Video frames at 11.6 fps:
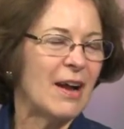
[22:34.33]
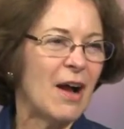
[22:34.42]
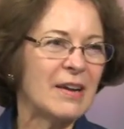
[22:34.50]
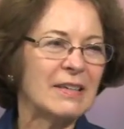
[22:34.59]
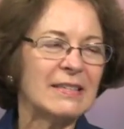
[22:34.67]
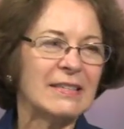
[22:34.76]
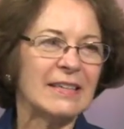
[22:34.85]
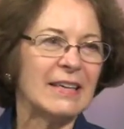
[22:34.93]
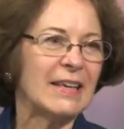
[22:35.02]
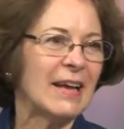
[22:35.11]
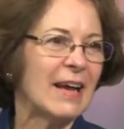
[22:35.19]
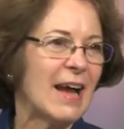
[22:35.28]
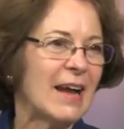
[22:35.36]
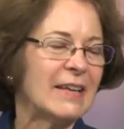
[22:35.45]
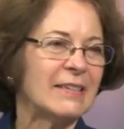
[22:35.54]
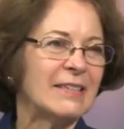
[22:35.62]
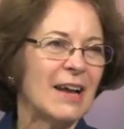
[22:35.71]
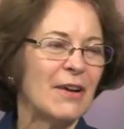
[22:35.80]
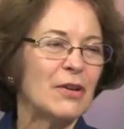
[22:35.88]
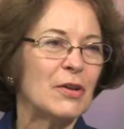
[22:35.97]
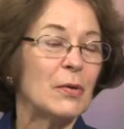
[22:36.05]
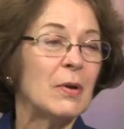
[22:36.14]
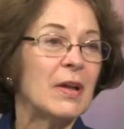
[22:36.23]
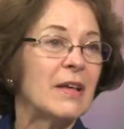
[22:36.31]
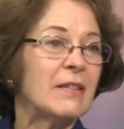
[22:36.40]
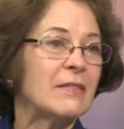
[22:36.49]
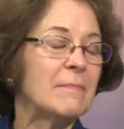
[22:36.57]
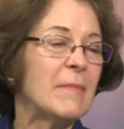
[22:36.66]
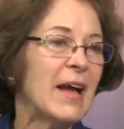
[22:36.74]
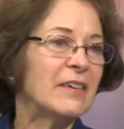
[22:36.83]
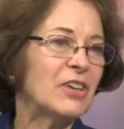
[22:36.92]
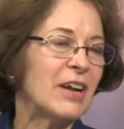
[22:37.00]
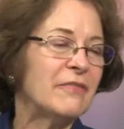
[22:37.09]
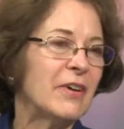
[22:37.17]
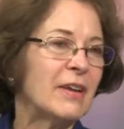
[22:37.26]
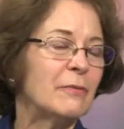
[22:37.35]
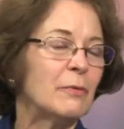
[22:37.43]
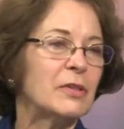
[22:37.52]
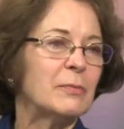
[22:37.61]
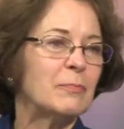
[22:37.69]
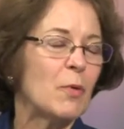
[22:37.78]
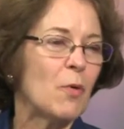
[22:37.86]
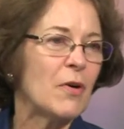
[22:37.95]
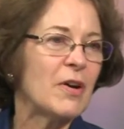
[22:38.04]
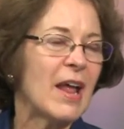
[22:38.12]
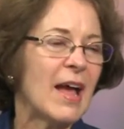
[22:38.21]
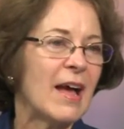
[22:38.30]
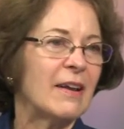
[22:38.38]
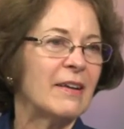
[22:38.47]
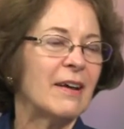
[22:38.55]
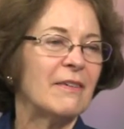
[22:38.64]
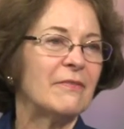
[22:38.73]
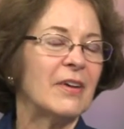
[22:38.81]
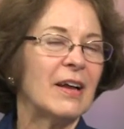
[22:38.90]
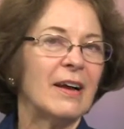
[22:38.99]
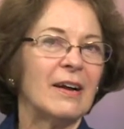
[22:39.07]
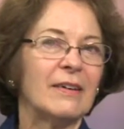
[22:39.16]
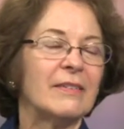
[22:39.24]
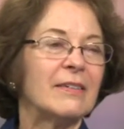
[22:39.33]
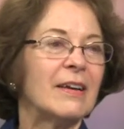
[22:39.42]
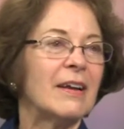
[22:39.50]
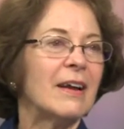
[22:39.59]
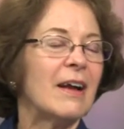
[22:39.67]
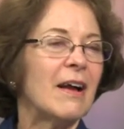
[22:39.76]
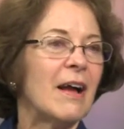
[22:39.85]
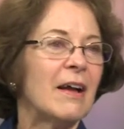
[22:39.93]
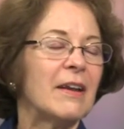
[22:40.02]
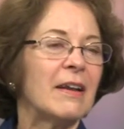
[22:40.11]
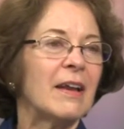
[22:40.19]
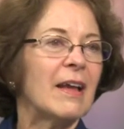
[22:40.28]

Honestly, I can tell you the Magi Fund was born out of an